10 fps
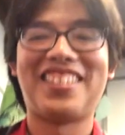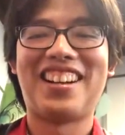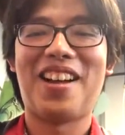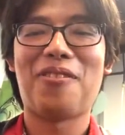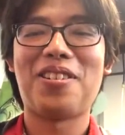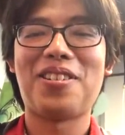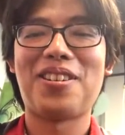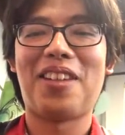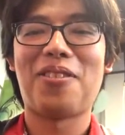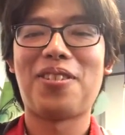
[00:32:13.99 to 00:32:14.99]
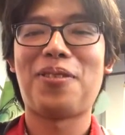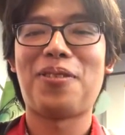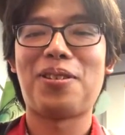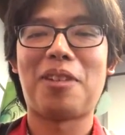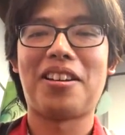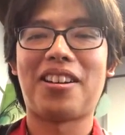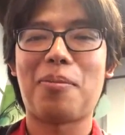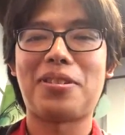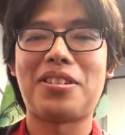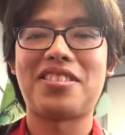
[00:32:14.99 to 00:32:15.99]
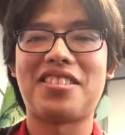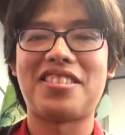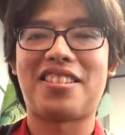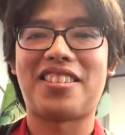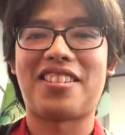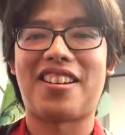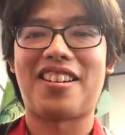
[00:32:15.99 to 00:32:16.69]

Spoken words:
I wonder if any of my competition is out there.